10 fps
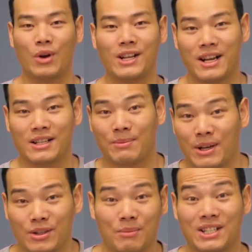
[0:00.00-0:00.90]
The reason I
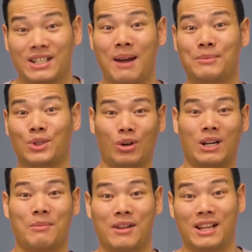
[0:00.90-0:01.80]
spent so much time
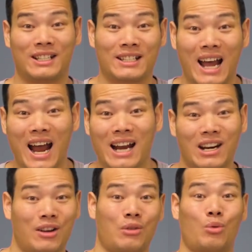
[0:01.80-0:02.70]
talking about the design
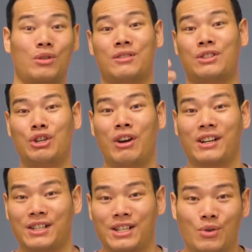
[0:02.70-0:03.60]
and all those new
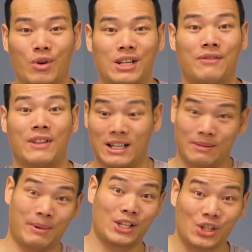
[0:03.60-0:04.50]
accessories of the
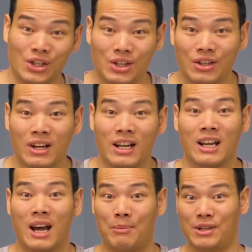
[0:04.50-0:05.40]
LaserPecker 2,
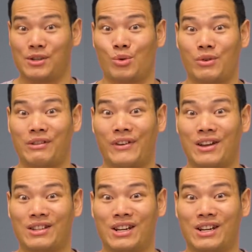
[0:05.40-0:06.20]
I bet you already fell